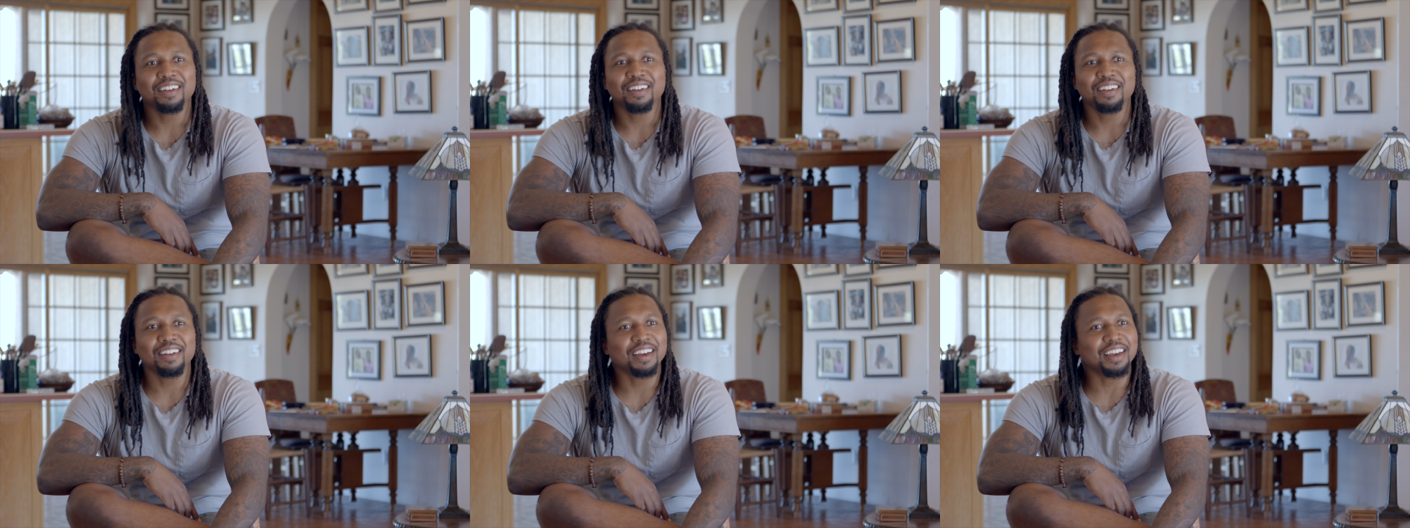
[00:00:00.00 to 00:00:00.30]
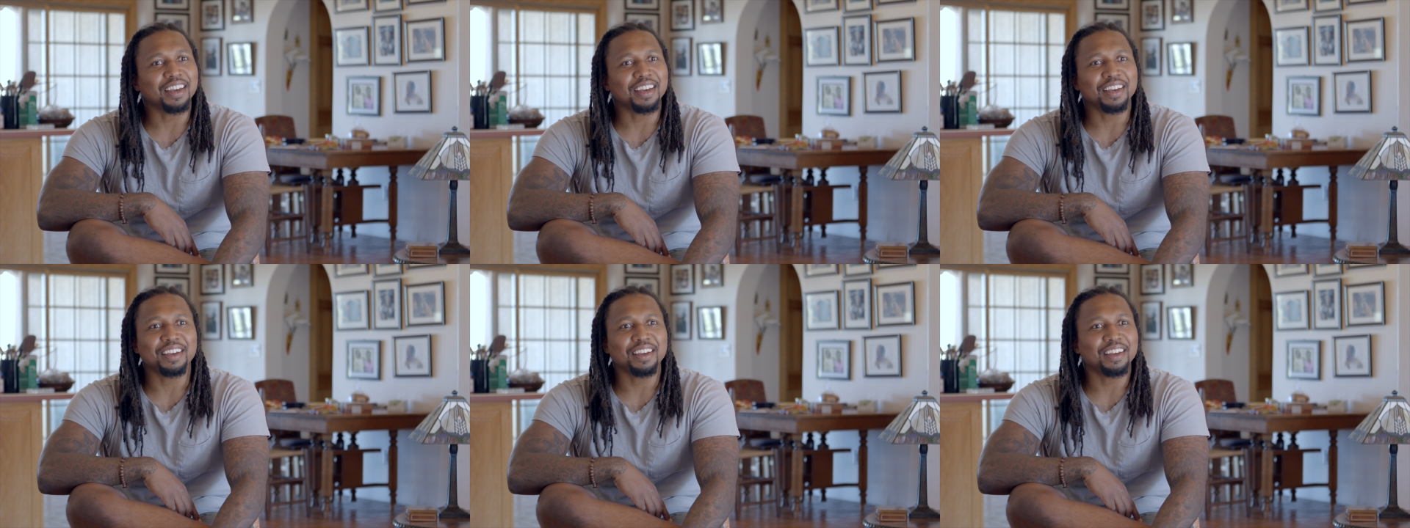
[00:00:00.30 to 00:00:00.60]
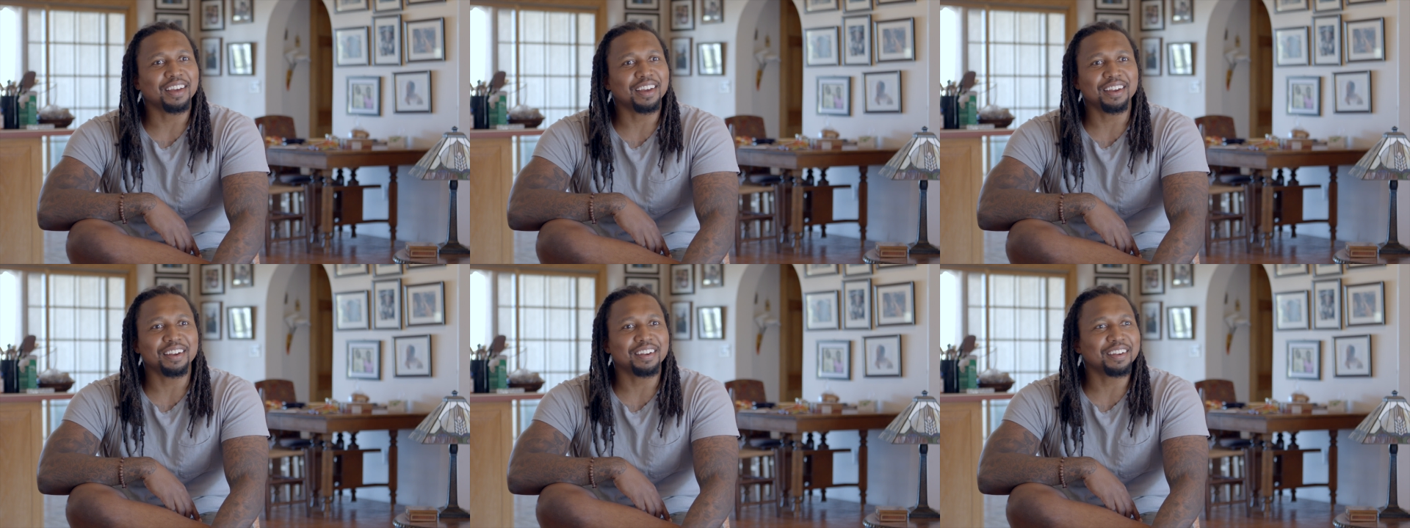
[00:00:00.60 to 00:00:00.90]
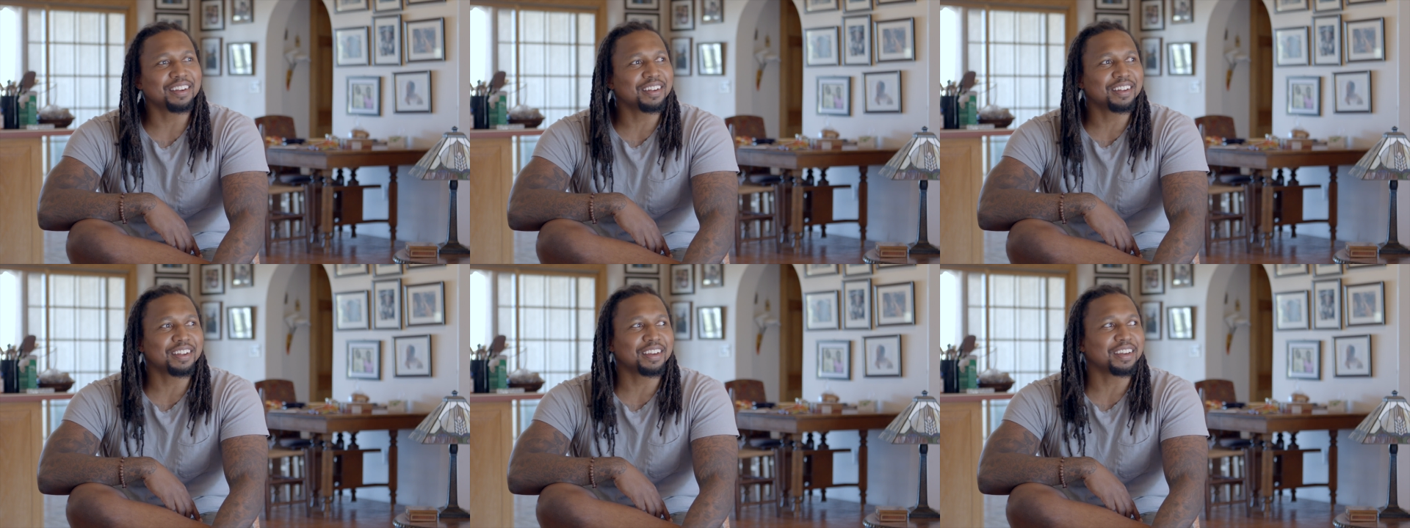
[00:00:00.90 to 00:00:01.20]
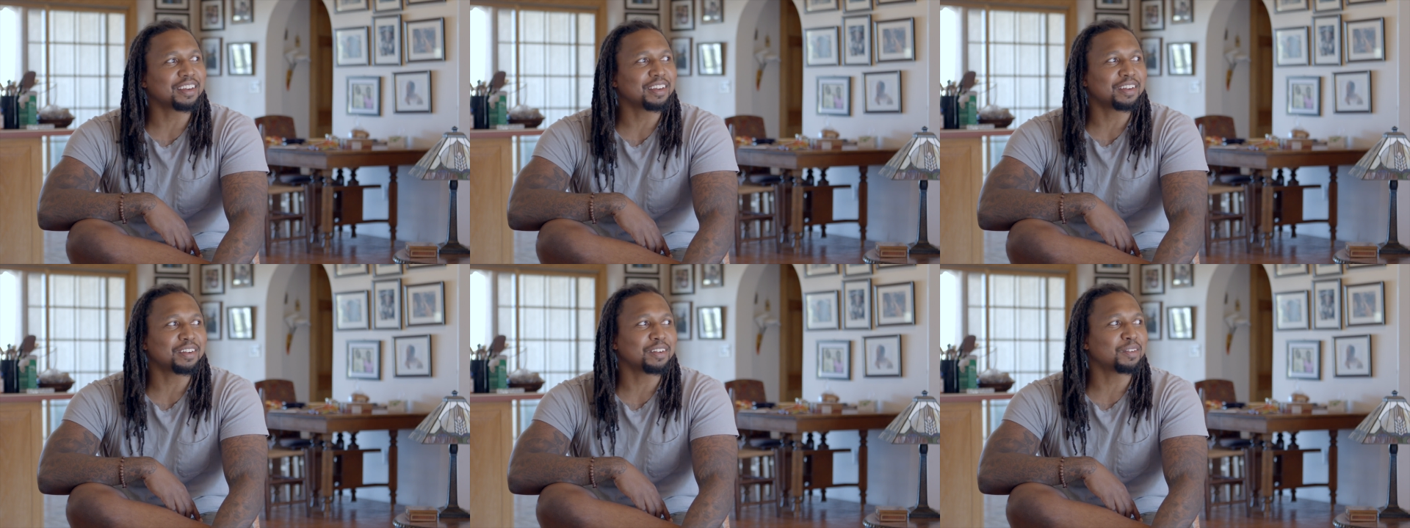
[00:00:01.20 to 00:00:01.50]
Like
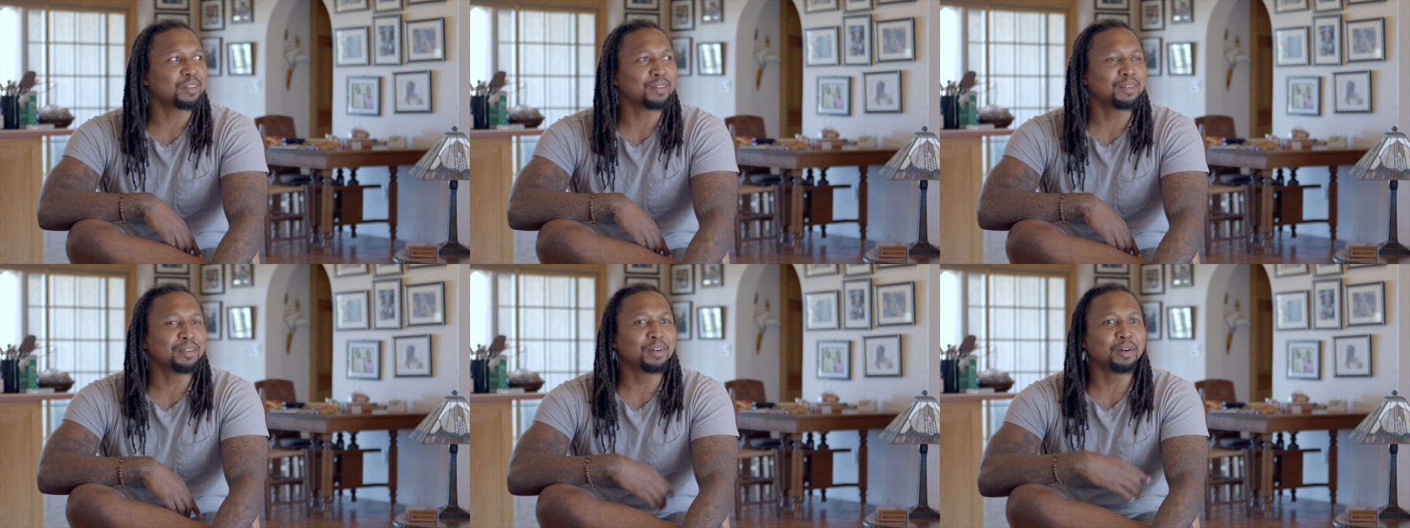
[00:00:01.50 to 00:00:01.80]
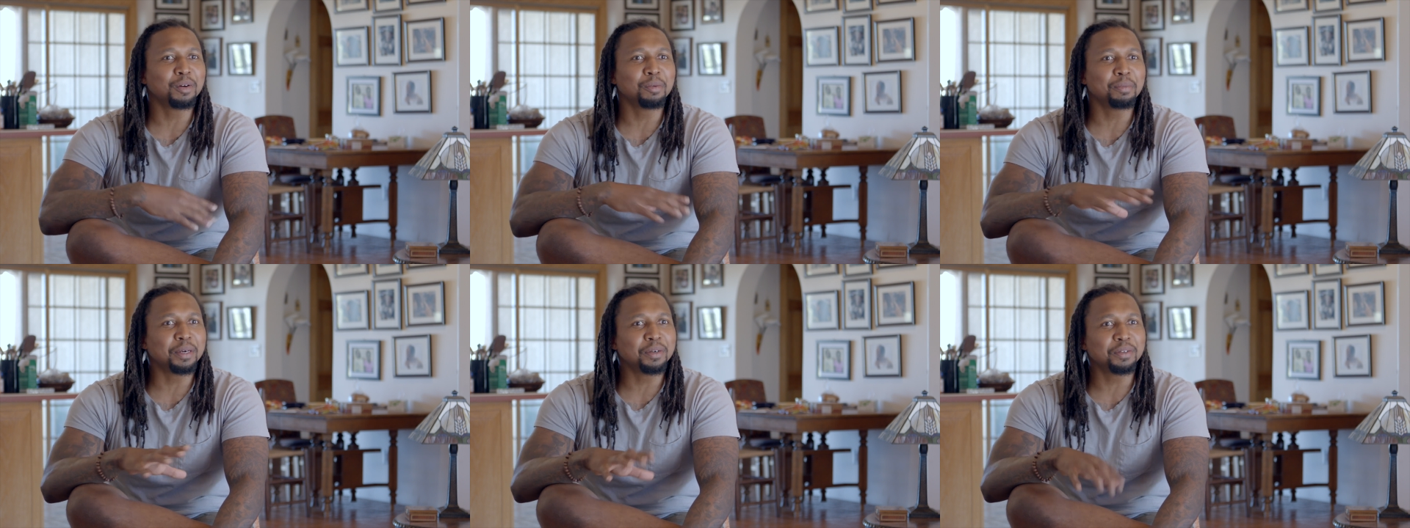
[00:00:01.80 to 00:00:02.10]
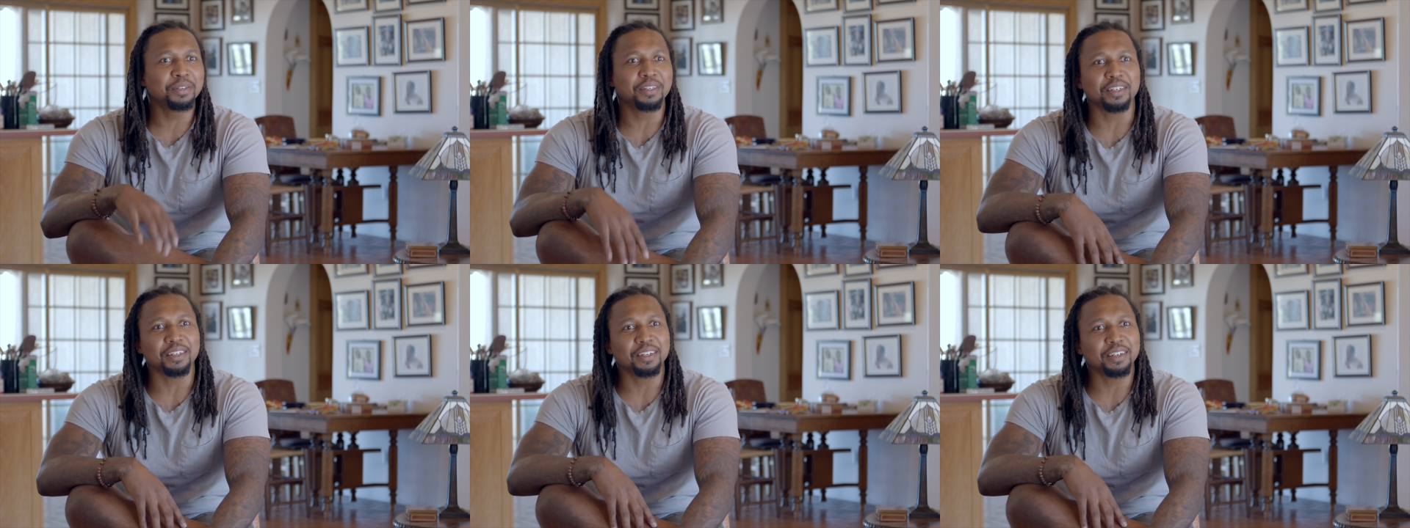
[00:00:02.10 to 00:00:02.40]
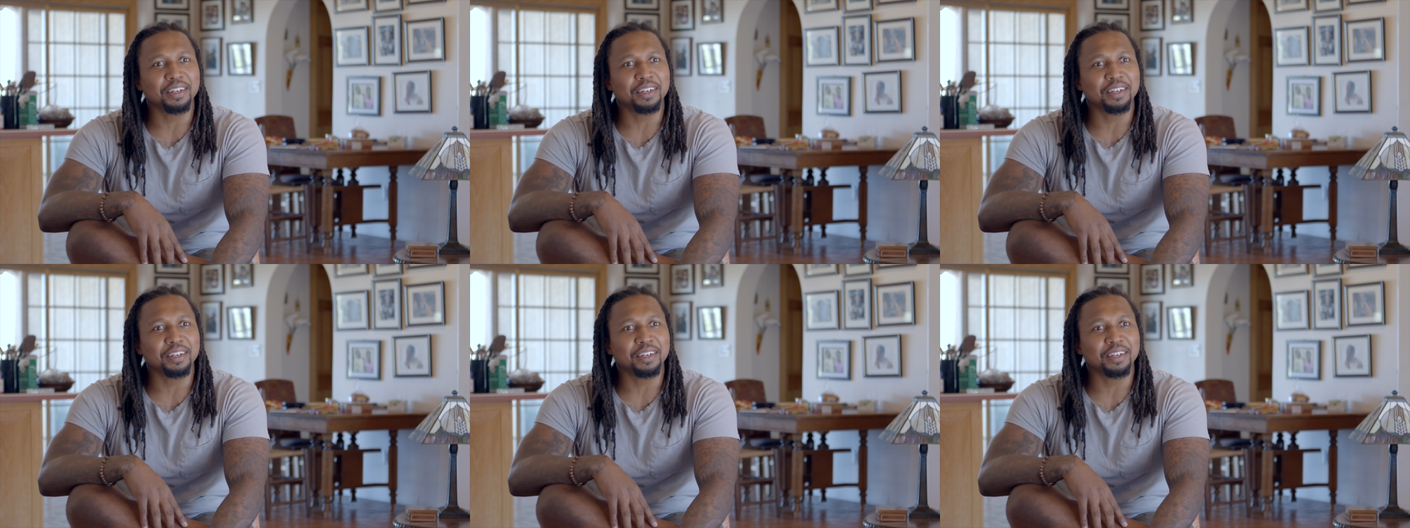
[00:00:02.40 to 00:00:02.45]
no emotion.